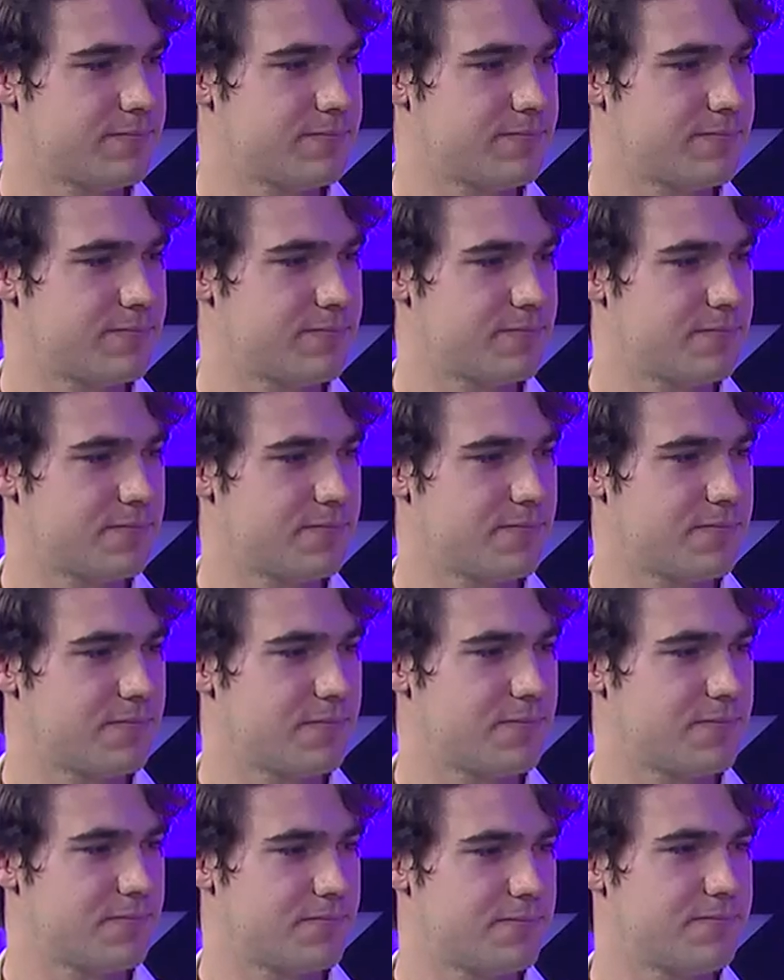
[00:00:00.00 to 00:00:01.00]

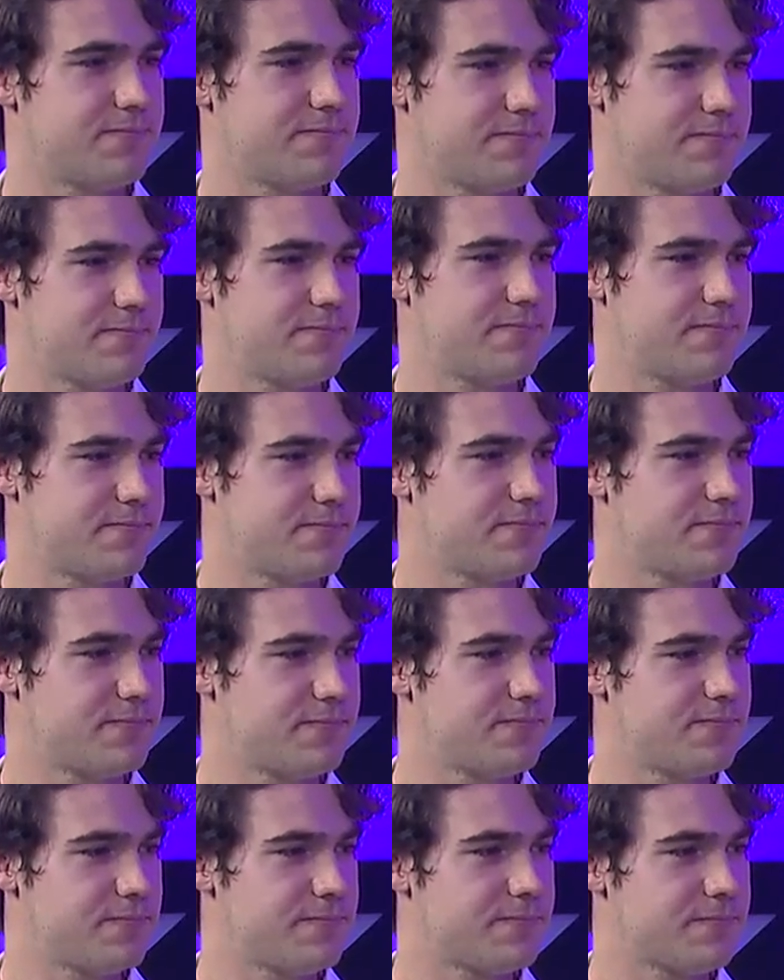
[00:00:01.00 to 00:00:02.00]

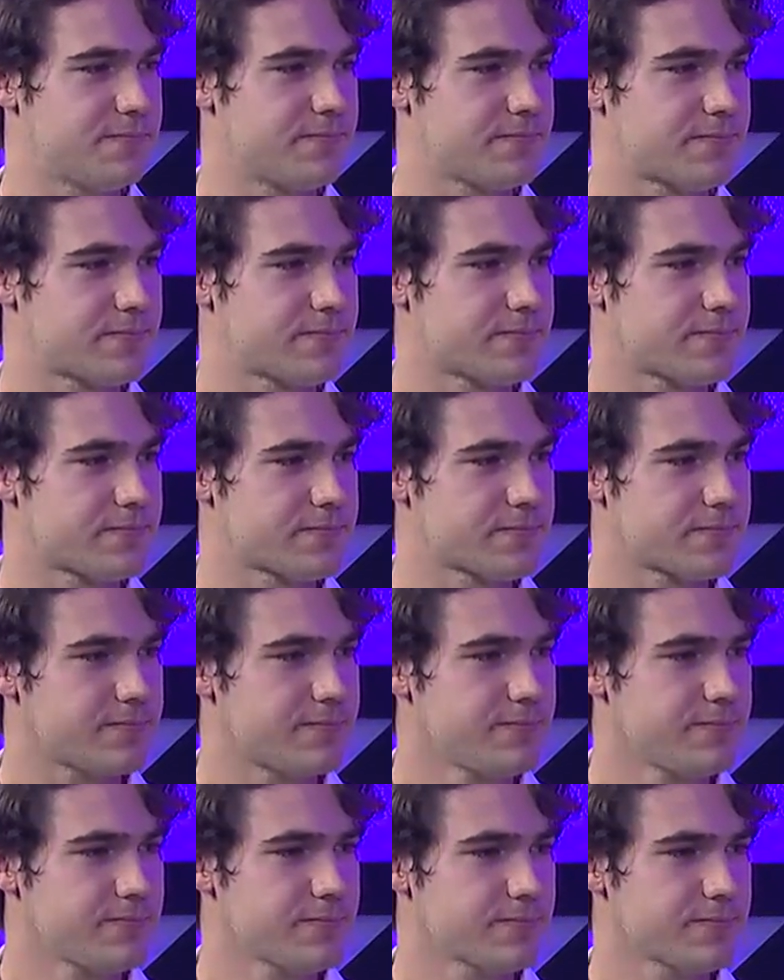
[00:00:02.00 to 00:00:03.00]

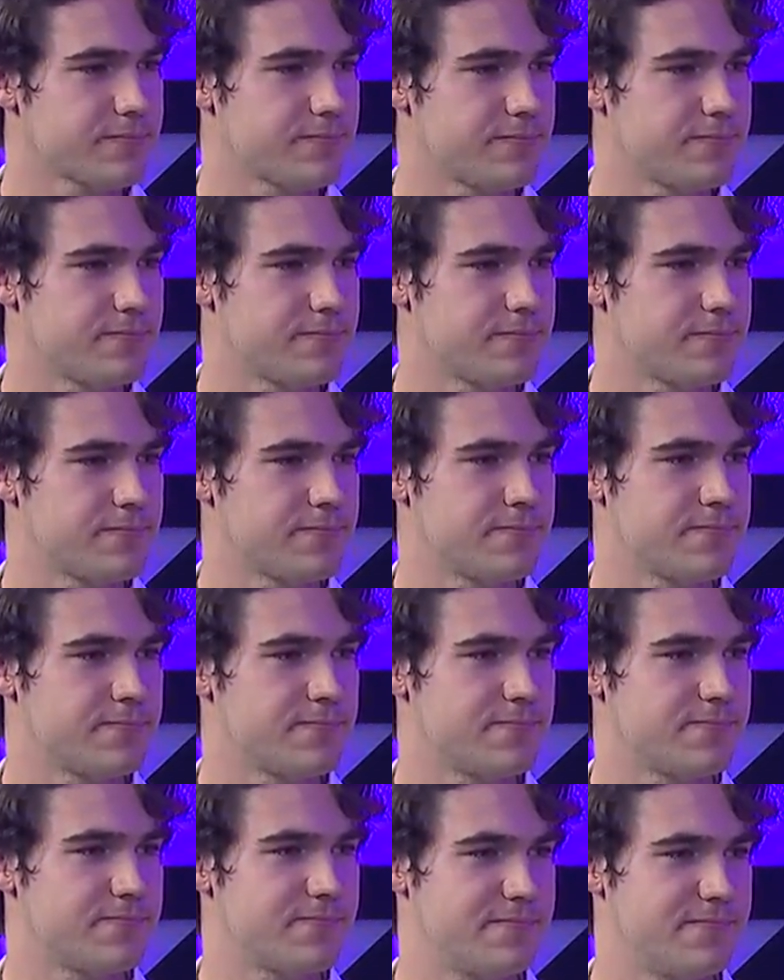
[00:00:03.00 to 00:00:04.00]

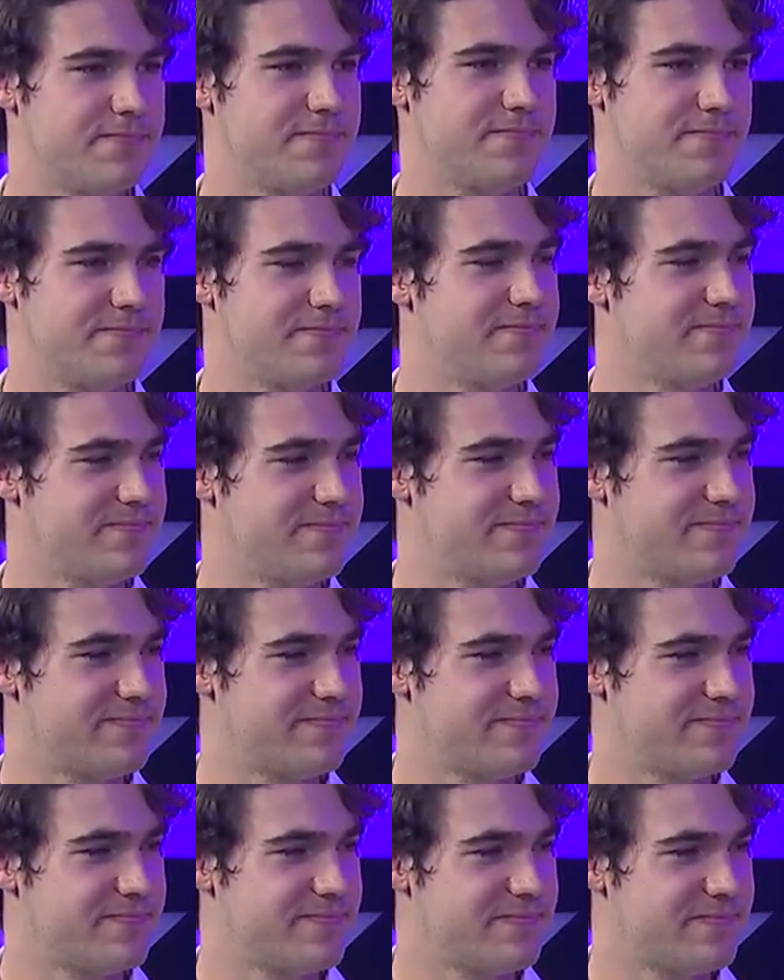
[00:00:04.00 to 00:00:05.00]

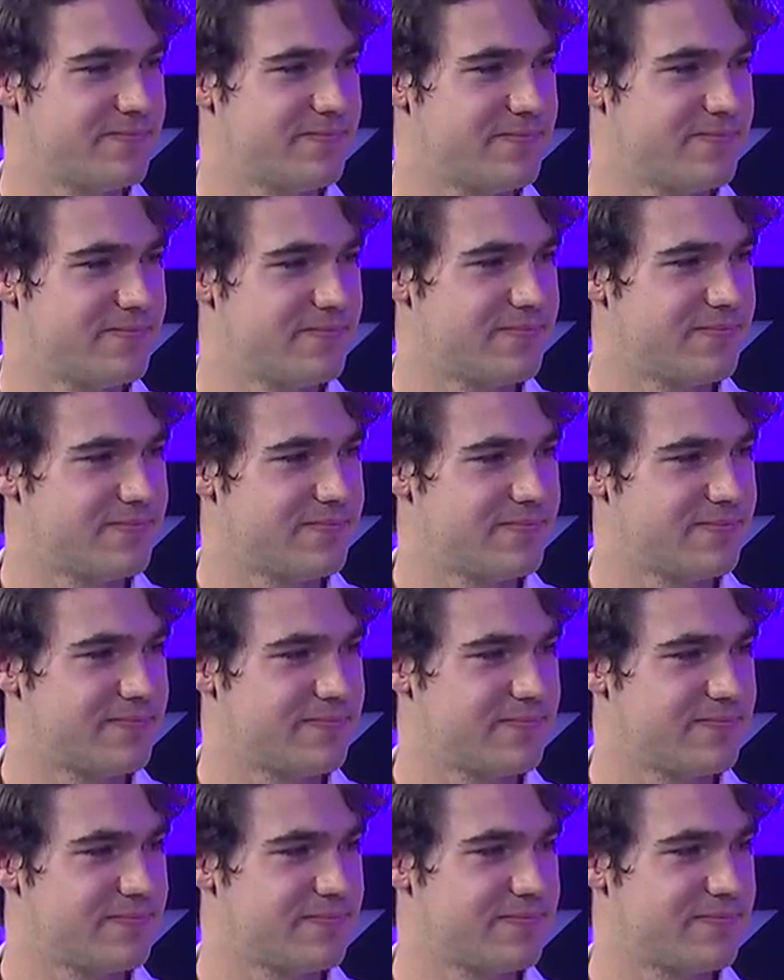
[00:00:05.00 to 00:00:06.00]

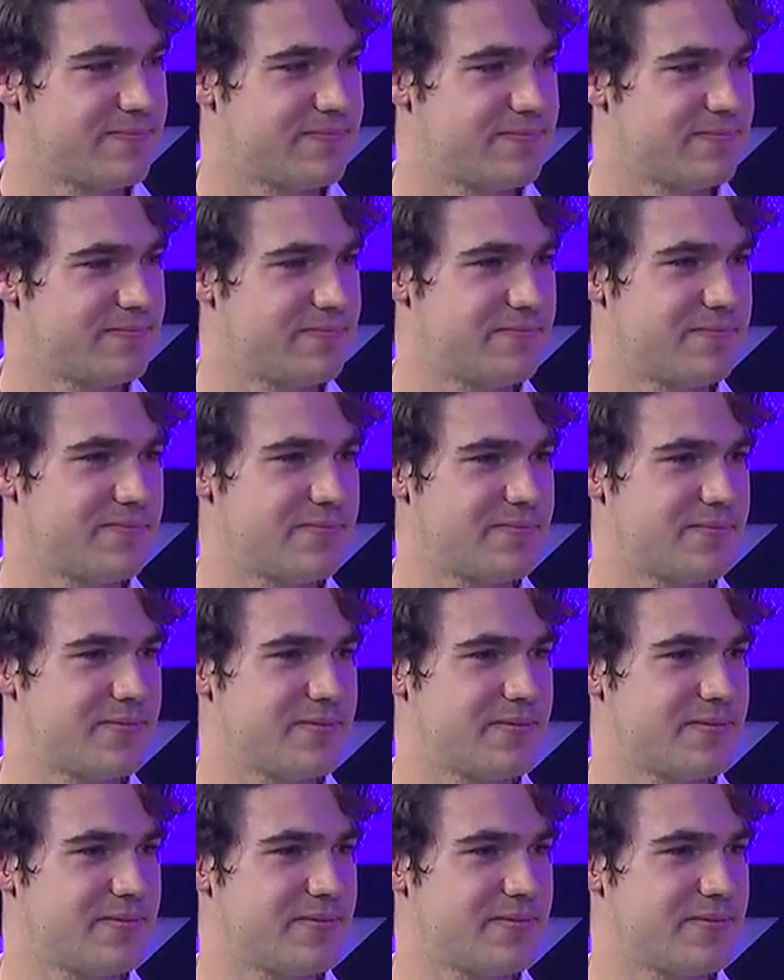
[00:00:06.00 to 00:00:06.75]
(silent)